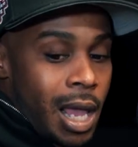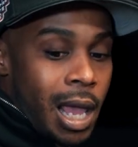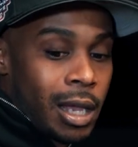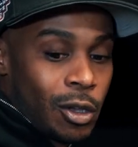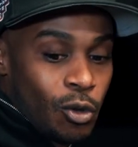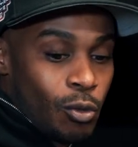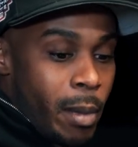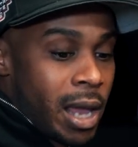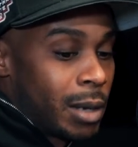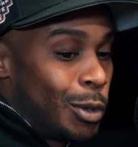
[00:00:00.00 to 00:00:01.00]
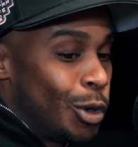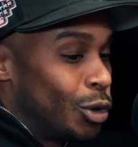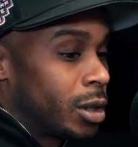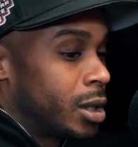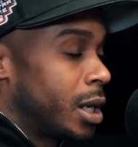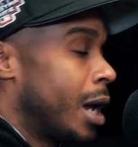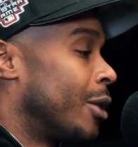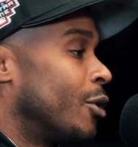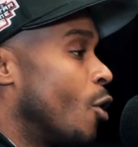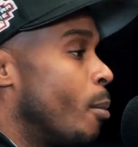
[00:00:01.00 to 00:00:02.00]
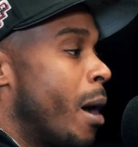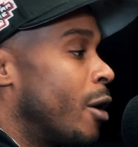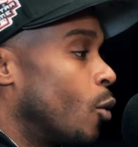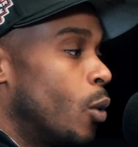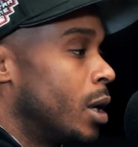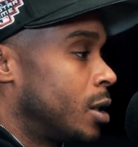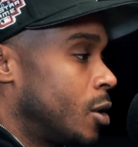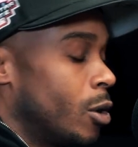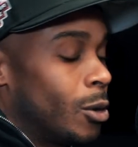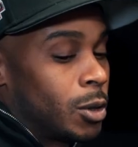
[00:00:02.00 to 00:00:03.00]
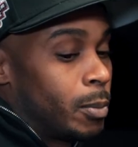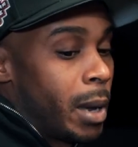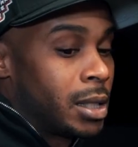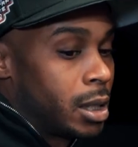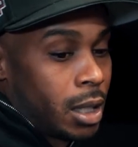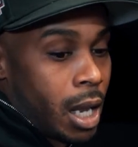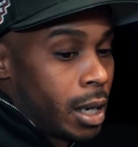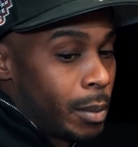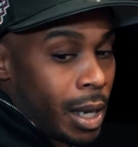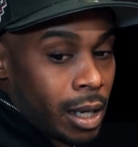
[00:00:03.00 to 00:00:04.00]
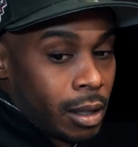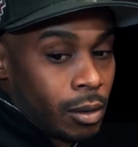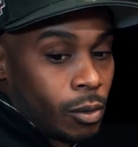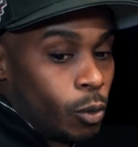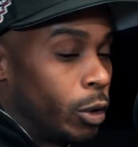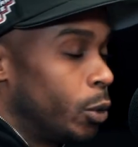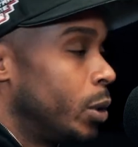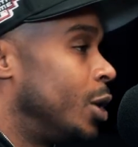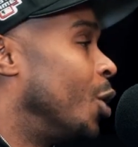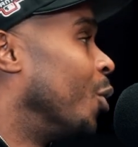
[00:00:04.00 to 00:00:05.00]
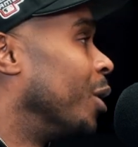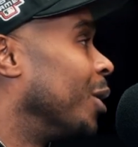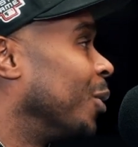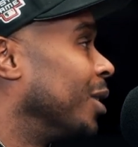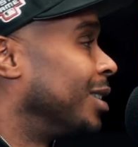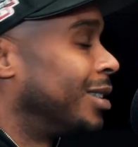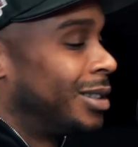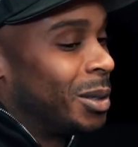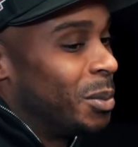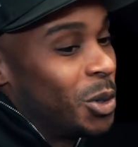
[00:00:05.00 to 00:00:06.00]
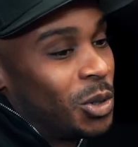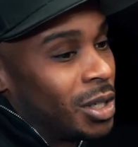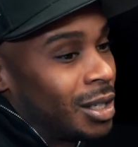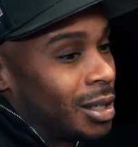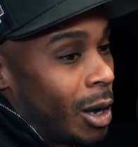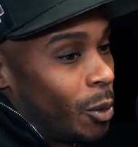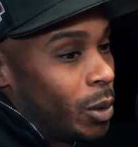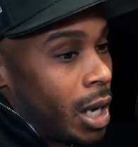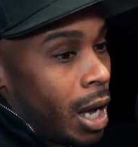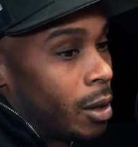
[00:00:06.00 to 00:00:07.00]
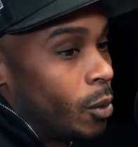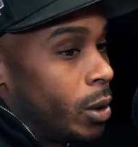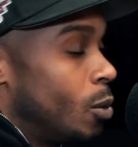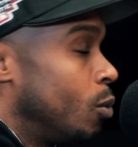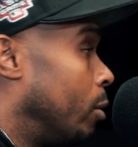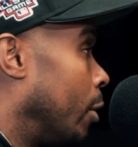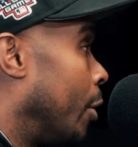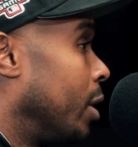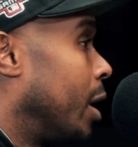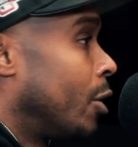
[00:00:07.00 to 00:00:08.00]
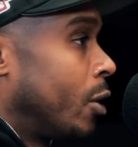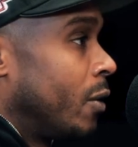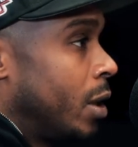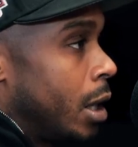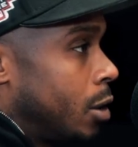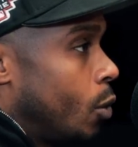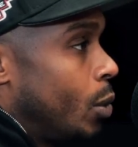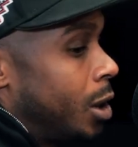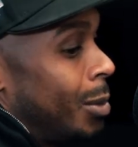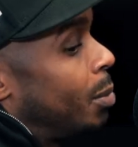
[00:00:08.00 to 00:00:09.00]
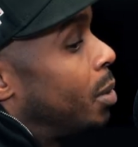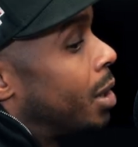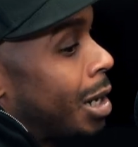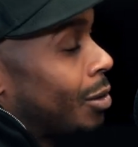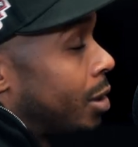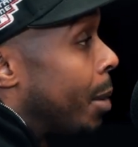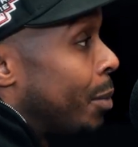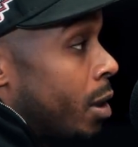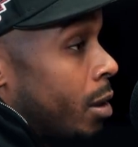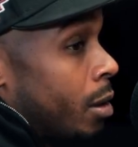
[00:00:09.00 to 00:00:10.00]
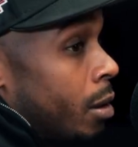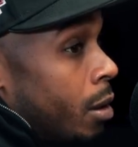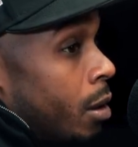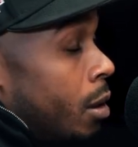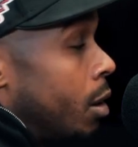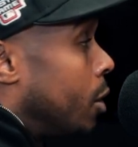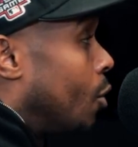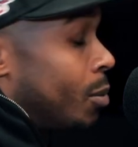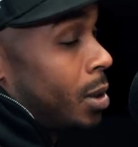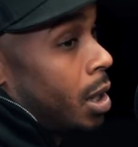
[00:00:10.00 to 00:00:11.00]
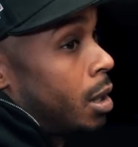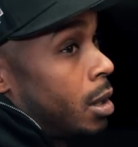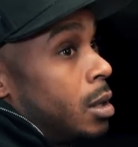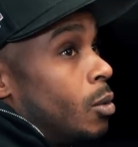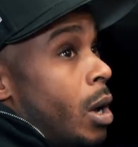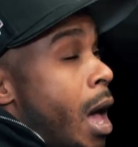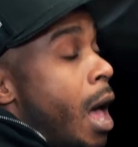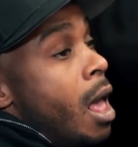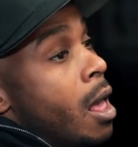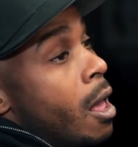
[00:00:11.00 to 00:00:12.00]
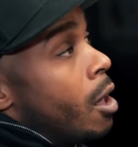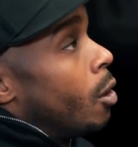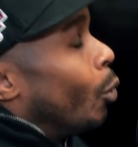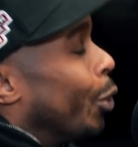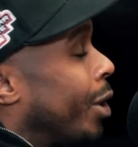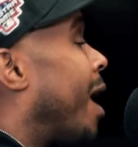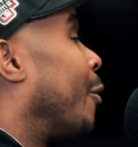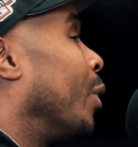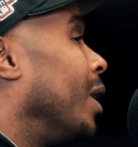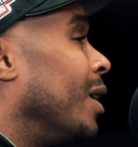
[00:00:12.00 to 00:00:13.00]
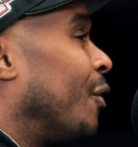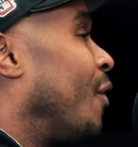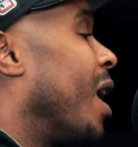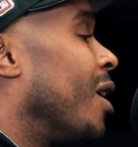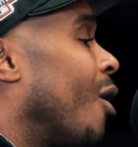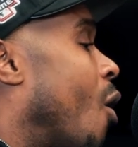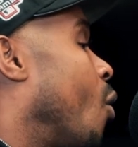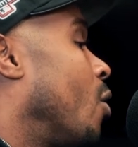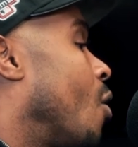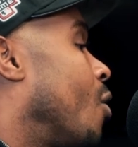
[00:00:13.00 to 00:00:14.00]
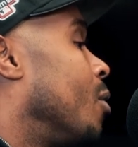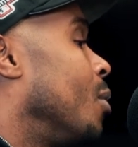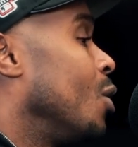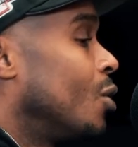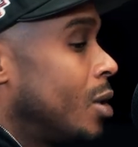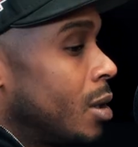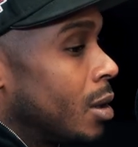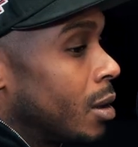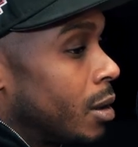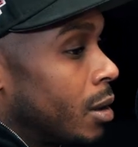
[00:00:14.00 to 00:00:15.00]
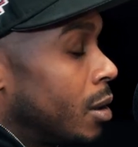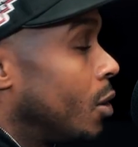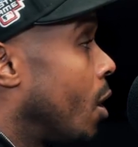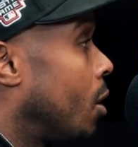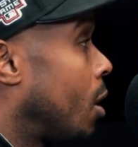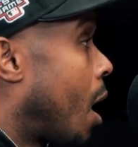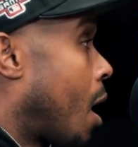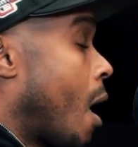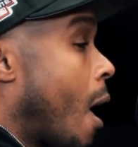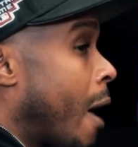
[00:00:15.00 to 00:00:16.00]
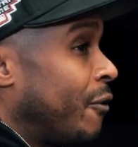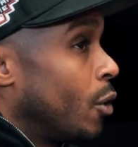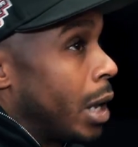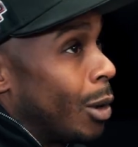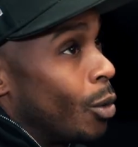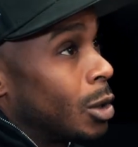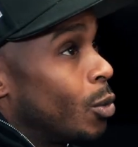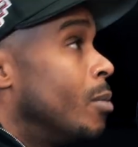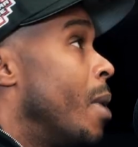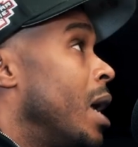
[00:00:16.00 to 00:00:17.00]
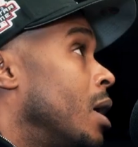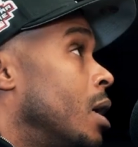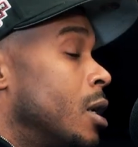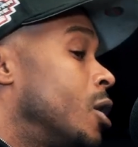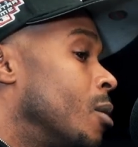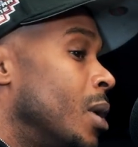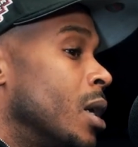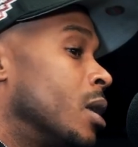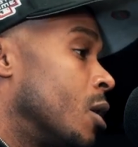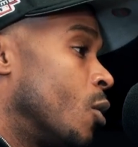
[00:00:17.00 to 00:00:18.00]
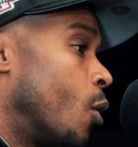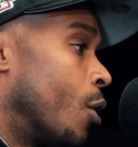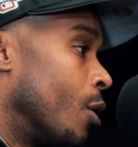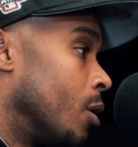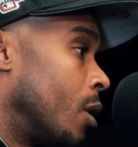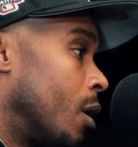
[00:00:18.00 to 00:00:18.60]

and you make music together no matter what. So it was basically like, man, what are we doing with the music that we got? We are together every day, so we should be putting out something. Yeah. Mm-hmm. yeah. You know what I'm saying? I, we're not really a fan of holding on to music, mm-hmm. you know? I feel like once we make it, it should be into the world.